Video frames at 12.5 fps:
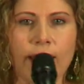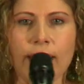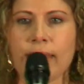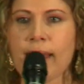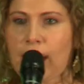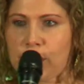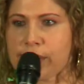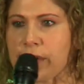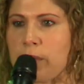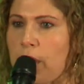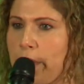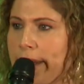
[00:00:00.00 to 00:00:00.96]
And that was
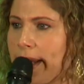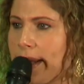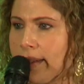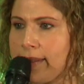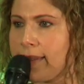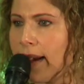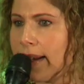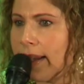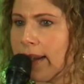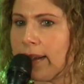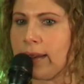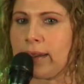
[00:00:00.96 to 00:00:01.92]
the moment I
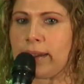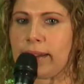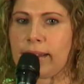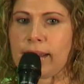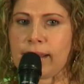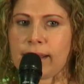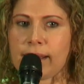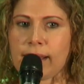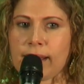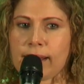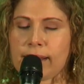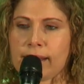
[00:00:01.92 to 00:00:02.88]
decided
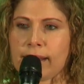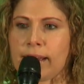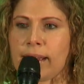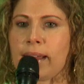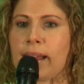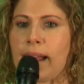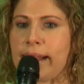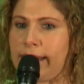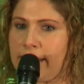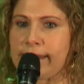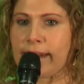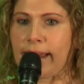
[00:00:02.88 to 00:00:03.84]
I
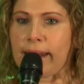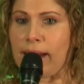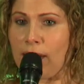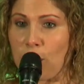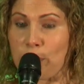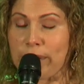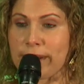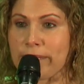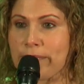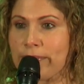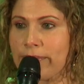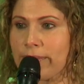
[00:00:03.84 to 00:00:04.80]
need to get help.
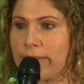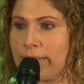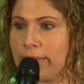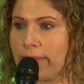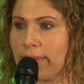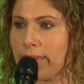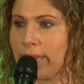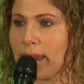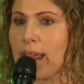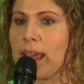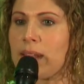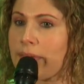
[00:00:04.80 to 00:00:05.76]

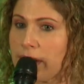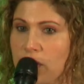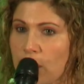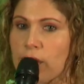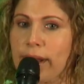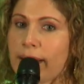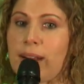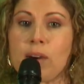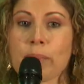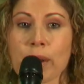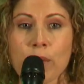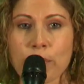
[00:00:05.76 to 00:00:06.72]
And if I don't get
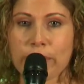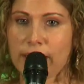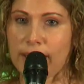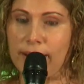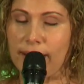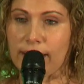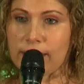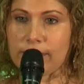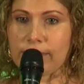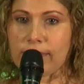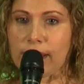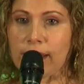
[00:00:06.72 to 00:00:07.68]
help, I won't be here,
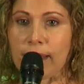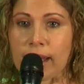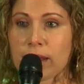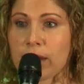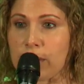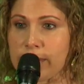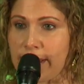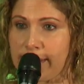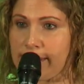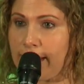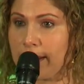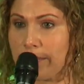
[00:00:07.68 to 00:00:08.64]
let alone
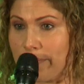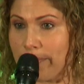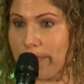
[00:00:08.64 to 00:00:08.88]
dancing.